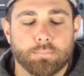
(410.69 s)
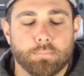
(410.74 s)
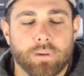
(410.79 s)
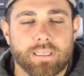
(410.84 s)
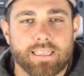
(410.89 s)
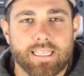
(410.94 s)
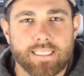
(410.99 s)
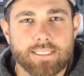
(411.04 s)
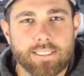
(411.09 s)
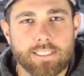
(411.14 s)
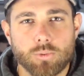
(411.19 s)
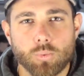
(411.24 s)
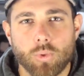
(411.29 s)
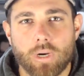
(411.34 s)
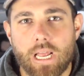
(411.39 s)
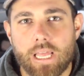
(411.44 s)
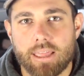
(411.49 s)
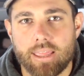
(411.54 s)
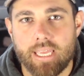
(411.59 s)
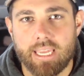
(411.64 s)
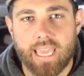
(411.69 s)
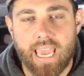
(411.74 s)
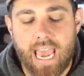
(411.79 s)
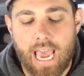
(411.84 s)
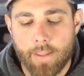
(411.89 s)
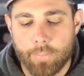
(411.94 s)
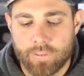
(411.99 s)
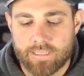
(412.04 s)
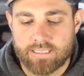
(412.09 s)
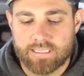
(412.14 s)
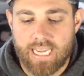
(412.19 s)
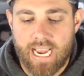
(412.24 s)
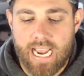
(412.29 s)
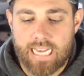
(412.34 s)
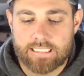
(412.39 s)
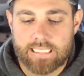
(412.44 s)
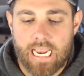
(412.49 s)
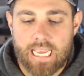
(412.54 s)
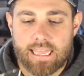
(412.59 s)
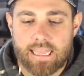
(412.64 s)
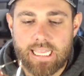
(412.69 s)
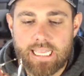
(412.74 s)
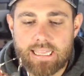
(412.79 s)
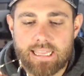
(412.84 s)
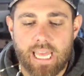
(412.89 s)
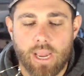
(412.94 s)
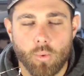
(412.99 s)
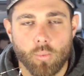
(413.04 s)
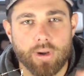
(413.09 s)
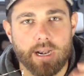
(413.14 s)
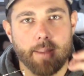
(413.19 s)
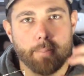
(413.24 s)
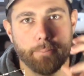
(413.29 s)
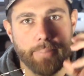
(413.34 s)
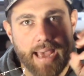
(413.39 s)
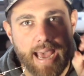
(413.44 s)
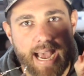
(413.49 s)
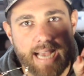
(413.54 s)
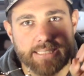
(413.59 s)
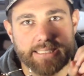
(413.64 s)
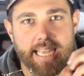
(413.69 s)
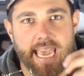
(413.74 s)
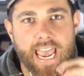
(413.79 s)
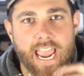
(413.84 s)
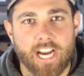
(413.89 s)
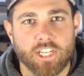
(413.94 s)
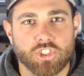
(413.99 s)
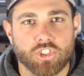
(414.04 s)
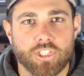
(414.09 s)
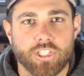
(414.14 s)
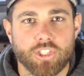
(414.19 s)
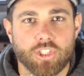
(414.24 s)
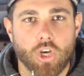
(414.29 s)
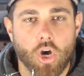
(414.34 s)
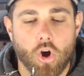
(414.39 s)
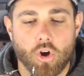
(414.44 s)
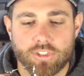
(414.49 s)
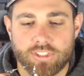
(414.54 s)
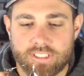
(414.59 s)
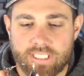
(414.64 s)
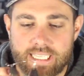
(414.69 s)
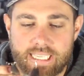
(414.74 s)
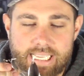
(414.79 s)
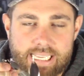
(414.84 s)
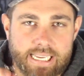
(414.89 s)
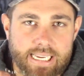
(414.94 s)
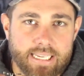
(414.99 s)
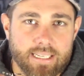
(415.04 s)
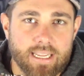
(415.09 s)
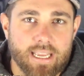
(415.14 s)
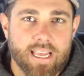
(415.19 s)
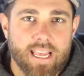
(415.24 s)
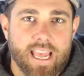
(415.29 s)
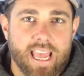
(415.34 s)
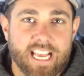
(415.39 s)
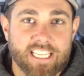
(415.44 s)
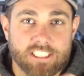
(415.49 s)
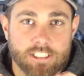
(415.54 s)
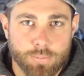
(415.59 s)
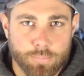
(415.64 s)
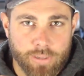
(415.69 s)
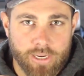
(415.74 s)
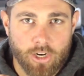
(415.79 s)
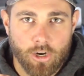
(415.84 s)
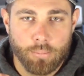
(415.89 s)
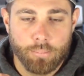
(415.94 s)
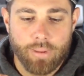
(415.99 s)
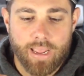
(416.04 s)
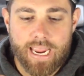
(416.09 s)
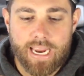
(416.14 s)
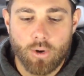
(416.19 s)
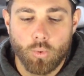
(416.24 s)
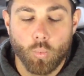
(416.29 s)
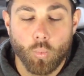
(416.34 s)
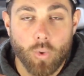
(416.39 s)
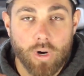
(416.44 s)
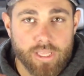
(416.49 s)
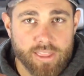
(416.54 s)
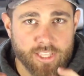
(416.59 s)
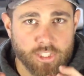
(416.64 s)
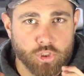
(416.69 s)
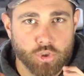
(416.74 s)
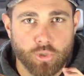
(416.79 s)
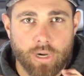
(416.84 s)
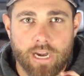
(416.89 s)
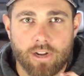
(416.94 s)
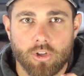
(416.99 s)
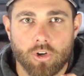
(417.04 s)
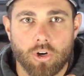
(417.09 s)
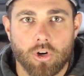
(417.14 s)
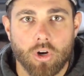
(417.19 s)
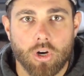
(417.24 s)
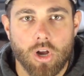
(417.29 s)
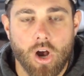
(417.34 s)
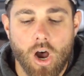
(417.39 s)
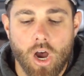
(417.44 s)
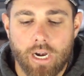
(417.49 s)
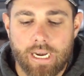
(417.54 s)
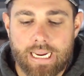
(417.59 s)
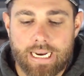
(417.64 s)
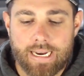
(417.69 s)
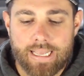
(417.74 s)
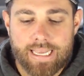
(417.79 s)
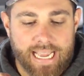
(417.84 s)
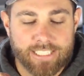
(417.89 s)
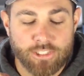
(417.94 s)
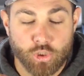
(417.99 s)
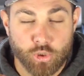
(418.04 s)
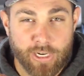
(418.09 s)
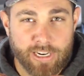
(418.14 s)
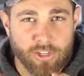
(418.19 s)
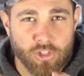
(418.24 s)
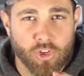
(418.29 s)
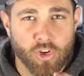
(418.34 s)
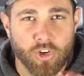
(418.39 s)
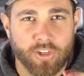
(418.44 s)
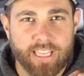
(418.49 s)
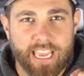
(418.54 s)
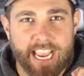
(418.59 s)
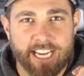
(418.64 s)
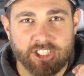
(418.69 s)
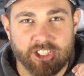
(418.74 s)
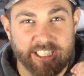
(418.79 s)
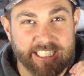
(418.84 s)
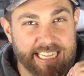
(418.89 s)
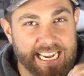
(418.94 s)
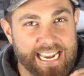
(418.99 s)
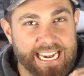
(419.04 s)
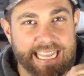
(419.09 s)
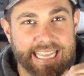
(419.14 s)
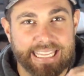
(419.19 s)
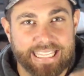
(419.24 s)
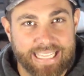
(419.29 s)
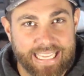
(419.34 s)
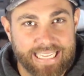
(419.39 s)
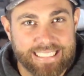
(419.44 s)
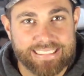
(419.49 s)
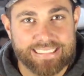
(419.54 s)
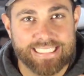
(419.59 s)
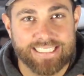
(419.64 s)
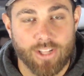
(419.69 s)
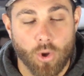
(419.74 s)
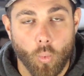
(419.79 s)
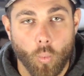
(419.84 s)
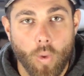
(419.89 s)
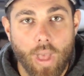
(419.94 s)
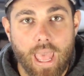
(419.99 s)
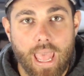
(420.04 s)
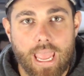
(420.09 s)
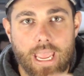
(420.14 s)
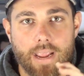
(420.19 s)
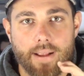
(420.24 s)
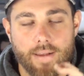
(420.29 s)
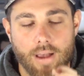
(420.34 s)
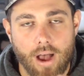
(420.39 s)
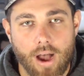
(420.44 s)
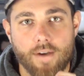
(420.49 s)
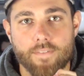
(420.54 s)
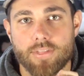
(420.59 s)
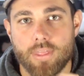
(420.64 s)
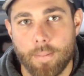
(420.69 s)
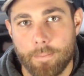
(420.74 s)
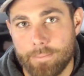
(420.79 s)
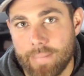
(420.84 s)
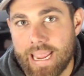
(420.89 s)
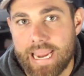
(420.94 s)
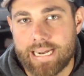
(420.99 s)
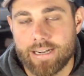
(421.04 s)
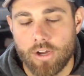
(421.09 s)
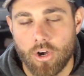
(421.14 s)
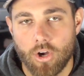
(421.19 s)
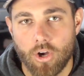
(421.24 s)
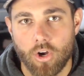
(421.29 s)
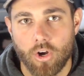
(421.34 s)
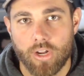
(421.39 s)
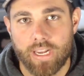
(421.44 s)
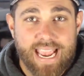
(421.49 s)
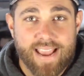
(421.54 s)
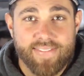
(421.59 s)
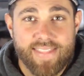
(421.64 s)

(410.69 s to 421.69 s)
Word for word: But this is what I think happens, guys. I think that when a bass actually goes to eat a spinnerbait with a trailer hook on it, that trailer hook actually kind of gets in the way of the main hook.